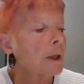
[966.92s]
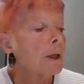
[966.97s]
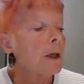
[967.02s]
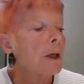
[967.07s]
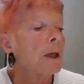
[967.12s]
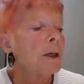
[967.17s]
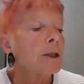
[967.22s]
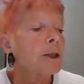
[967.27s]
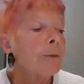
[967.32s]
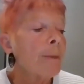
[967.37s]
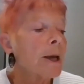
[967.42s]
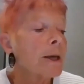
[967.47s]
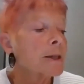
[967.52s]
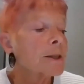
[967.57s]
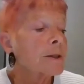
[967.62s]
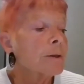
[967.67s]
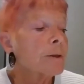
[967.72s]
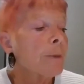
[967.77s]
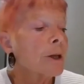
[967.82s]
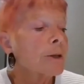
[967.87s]
She makes
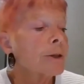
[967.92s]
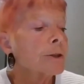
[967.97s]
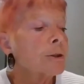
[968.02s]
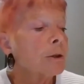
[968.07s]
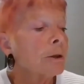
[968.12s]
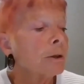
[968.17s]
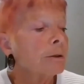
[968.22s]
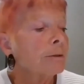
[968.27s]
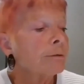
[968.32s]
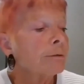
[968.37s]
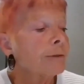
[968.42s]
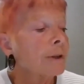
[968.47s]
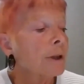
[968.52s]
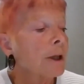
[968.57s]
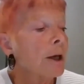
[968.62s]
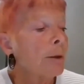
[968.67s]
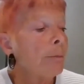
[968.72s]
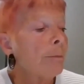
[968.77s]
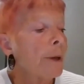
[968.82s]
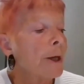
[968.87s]
the mother doll fill
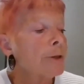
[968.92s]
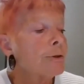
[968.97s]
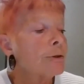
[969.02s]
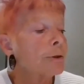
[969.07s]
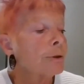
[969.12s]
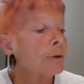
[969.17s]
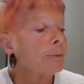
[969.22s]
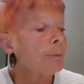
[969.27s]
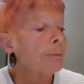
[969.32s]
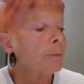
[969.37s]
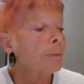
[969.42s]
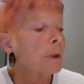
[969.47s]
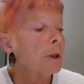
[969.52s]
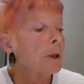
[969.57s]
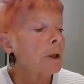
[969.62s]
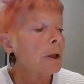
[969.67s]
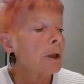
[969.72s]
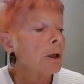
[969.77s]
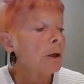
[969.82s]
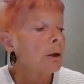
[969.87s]
her bedroom
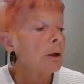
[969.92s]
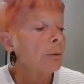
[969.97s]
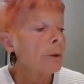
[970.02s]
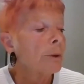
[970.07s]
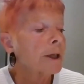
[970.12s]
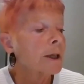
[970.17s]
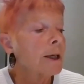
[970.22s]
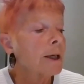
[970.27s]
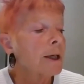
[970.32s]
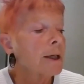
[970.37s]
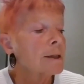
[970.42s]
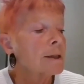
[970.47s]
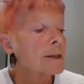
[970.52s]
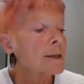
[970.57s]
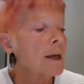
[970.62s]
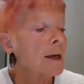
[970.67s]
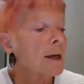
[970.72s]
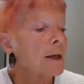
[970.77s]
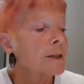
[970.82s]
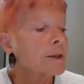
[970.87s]
with a
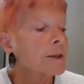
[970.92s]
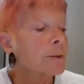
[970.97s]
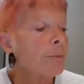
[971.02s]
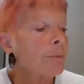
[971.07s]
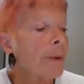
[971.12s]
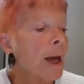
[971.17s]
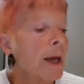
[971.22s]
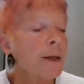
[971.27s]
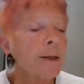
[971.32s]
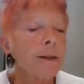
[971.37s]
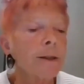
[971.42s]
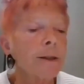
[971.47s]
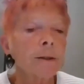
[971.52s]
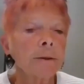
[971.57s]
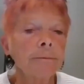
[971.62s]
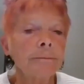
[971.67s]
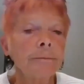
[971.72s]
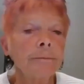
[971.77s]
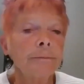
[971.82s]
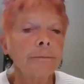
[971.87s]
king-sized bed,
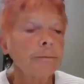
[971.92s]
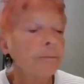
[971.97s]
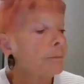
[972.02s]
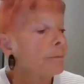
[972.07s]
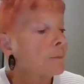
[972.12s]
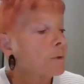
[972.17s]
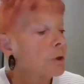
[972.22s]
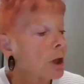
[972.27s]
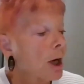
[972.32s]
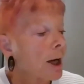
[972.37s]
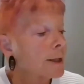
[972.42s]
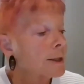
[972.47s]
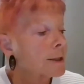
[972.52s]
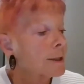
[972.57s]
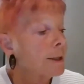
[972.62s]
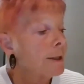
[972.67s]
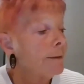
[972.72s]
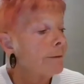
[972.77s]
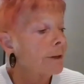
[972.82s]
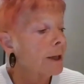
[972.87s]
giant
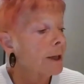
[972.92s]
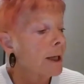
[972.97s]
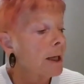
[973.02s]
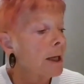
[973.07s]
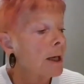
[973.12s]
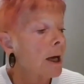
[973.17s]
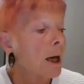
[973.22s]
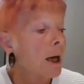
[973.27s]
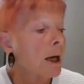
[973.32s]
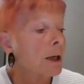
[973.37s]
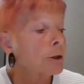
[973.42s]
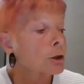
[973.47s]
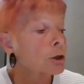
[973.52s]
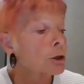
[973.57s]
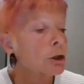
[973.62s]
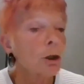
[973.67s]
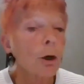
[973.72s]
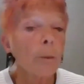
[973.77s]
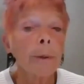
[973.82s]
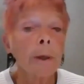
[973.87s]
TV, and a
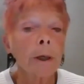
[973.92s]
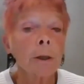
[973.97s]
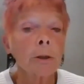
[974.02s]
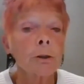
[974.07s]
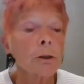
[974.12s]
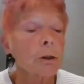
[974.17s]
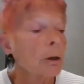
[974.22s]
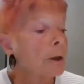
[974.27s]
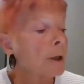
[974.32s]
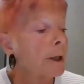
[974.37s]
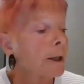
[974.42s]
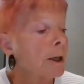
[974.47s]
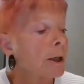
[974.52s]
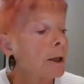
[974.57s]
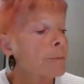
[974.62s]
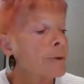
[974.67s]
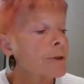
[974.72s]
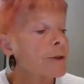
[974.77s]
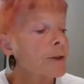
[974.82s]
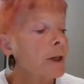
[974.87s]
shopping trolley
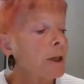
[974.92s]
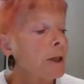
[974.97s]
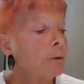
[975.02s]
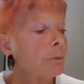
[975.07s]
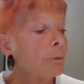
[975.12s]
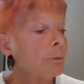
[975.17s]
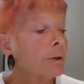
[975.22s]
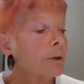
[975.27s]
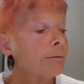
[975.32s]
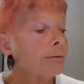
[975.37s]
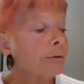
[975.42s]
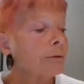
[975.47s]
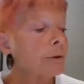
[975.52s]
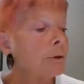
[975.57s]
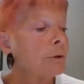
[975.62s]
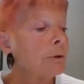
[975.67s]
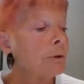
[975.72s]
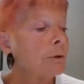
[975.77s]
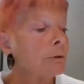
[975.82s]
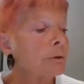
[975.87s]
obscene with
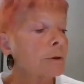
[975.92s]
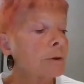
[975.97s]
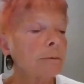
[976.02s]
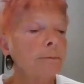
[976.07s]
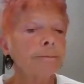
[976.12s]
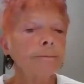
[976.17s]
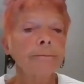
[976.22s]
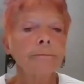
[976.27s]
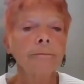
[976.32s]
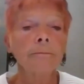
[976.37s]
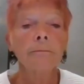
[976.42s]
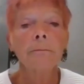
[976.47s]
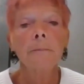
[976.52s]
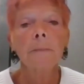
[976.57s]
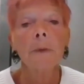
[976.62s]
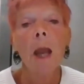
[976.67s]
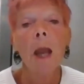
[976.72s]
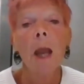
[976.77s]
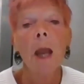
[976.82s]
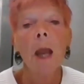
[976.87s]
food.
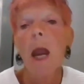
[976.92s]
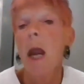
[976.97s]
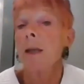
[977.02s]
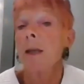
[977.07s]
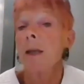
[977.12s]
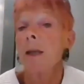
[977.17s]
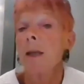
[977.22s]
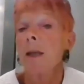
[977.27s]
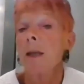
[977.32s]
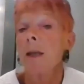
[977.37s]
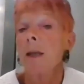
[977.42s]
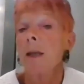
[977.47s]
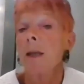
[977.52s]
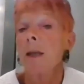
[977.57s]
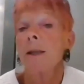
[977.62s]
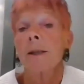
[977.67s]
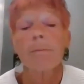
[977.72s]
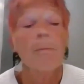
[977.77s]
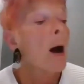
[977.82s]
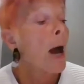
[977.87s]

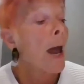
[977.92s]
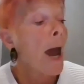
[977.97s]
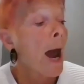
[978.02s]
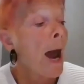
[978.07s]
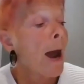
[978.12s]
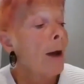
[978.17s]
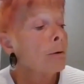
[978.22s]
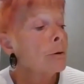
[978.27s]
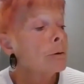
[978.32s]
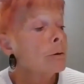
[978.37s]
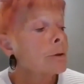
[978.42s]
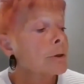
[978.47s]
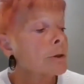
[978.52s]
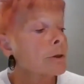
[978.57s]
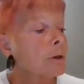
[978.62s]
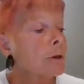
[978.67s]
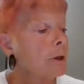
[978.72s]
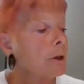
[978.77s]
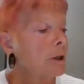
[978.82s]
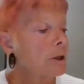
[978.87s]
It's my
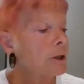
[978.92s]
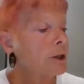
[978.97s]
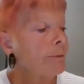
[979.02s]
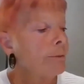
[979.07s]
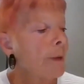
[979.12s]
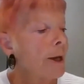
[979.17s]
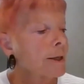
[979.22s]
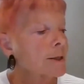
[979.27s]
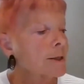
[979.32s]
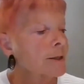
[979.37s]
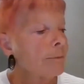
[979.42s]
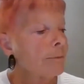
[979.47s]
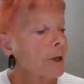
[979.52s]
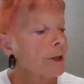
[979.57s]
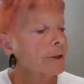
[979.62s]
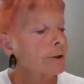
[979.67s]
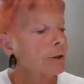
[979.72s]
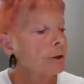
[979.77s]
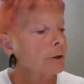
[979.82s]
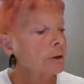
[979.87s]
house, she makes the
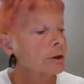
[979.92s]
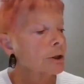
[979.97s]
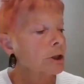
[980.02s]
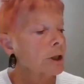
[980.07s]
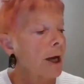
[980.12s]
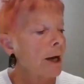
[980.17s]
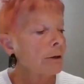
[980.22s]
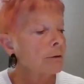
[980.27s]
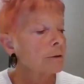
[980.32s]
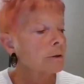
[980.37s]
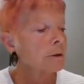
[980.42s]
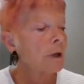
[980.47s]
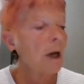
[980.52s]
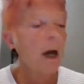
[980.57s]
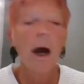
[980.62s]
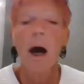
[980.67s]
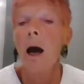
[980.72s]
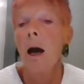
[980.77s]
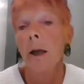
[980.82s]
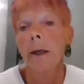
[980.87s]
mother doll shout.
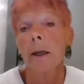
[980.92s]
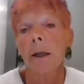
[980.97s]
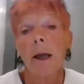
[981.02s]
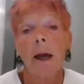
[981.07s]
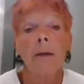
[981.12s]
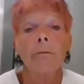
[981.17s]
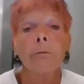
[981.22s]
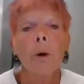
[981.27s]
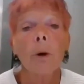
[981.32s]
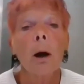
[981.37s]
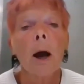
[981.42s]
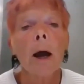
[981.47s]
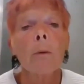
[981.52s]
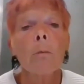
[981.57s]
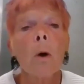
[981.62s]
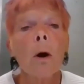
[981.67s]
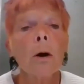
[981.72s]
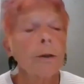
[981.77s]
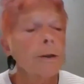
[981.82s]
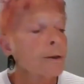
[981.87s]
I can have what I
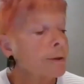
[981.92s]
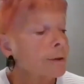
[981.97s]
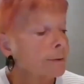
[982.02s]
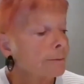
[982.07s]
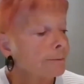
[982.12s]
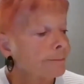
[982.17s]
want.